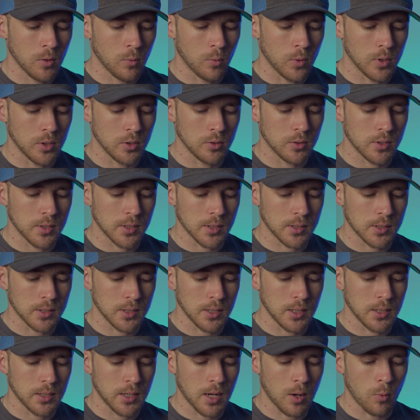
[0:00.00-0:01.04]
When you
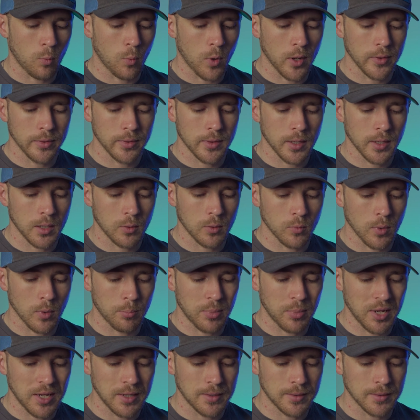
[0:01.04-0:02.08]
succeed at one thing
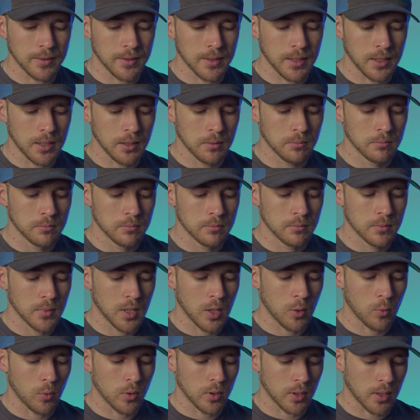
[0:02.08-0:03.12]
repeatedly,
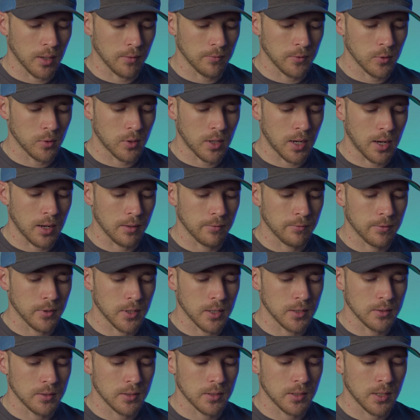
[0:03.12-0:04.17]
it will give you
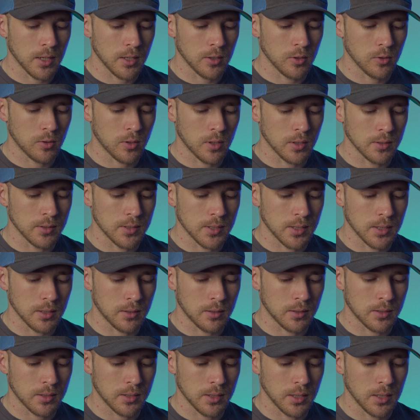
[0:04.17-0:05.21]
confidence that you can
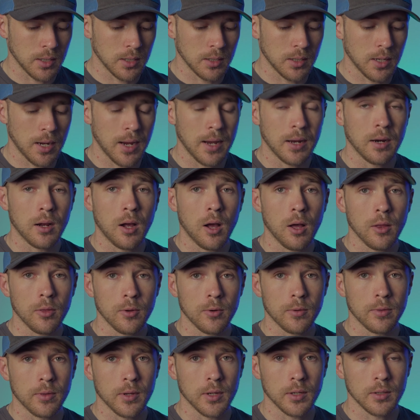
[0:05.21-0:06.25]
succeed at
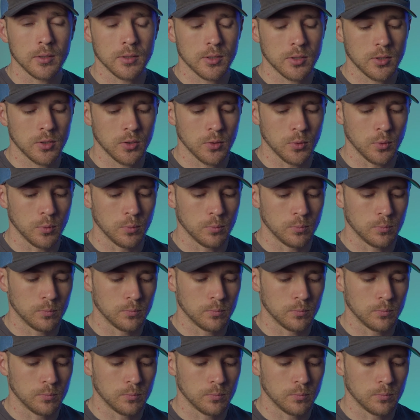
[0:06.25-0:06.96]
other things too.